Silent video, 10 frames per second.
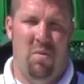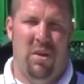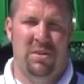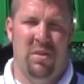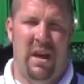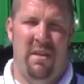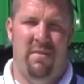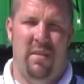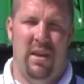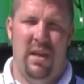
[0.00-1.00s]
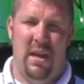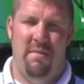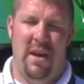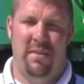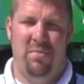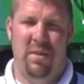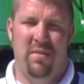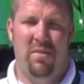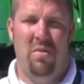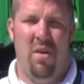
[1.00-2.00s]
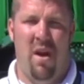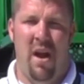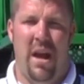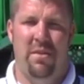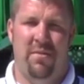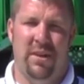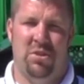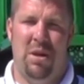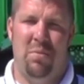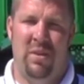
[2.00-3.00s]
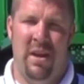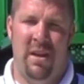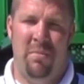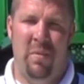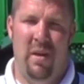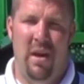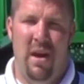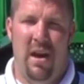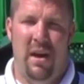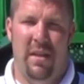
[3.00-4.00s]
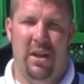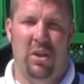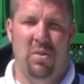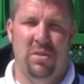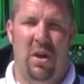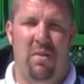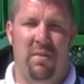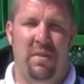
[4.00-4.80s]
We also have advancements to our HydraFlex draper lineup uh, that includes all the